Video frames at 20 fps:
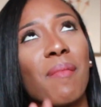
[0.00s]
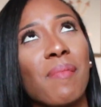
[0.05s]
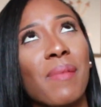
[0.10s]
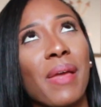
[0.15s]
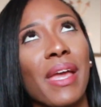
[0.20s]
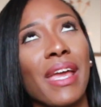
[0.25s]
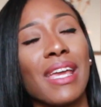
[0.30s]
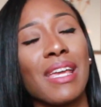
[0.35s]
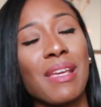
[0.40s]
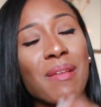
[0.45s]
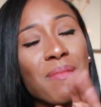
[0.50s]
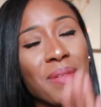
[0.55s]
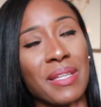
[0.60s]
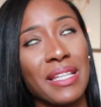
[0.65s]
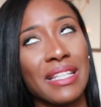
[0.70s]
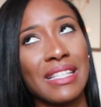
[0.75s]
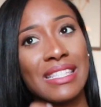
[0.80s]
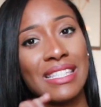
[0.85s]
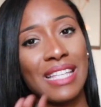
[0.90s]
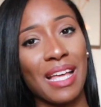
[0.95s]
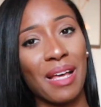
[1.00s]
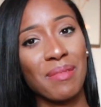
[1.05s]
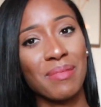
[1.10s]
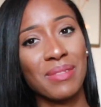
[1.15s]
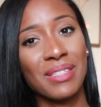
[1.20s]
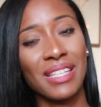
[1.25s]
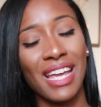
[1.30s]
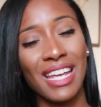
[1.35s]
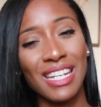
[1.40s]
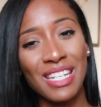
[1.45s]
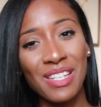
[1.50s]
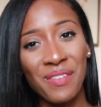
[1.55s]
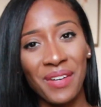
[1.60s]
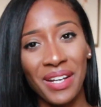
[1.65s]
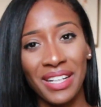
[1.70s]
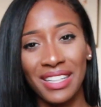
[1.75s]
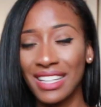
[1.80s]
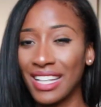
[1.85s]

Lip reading: Baby steps. Anyway,